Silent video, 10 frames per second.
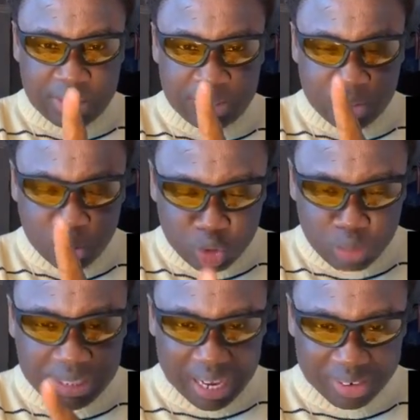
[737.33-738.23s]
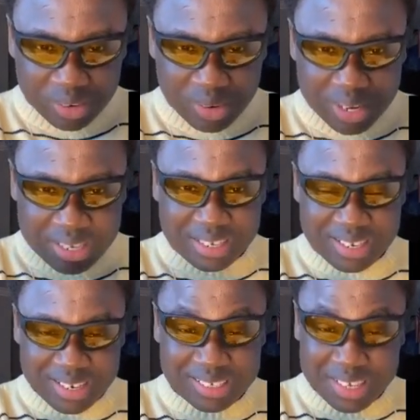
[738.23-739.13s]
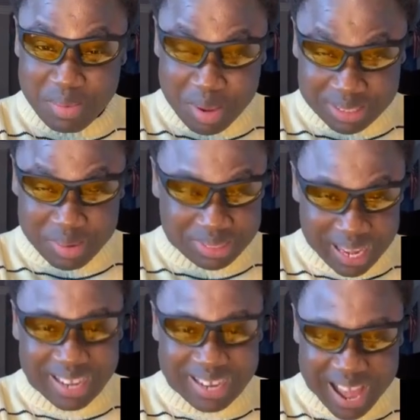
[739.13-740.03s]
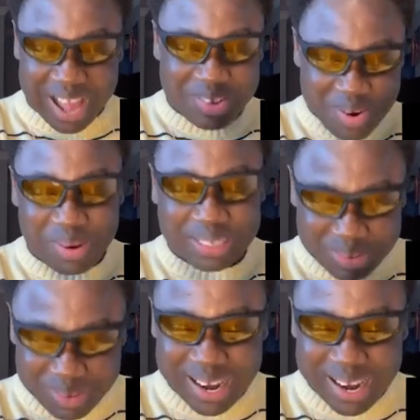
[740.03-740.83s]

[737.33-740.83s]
YouTube channel no hey is it Messiah that you must